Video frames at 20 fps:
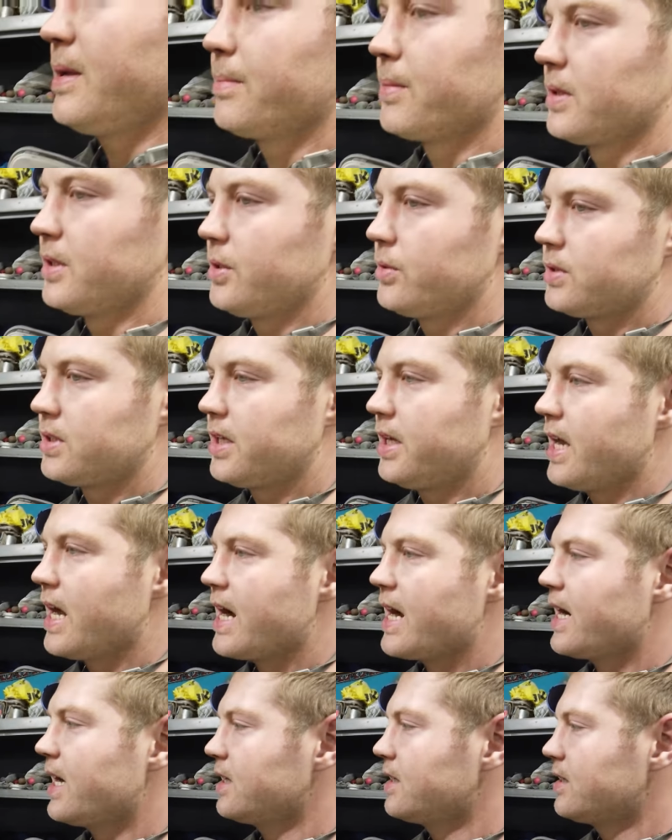people use
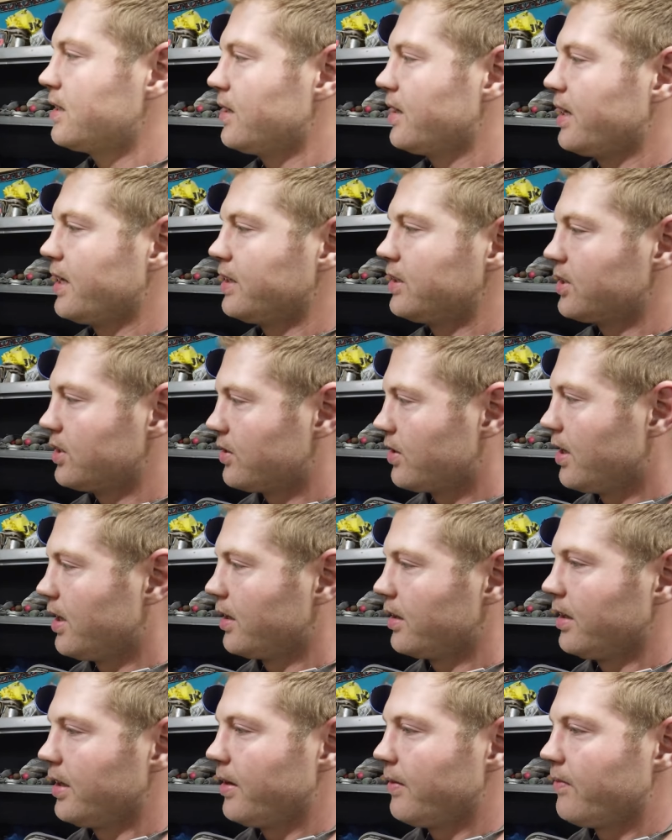gas and I
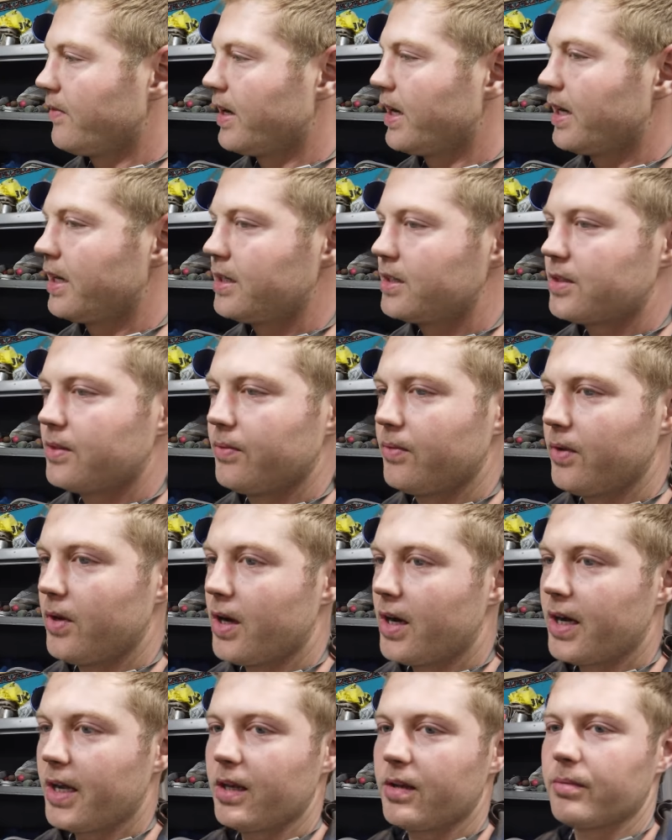strongly advise
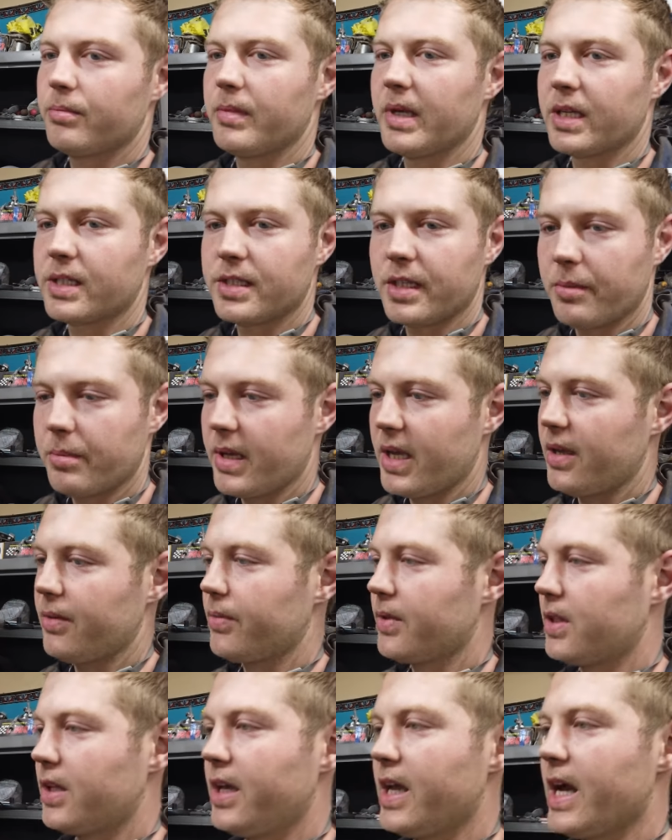not mixing paint with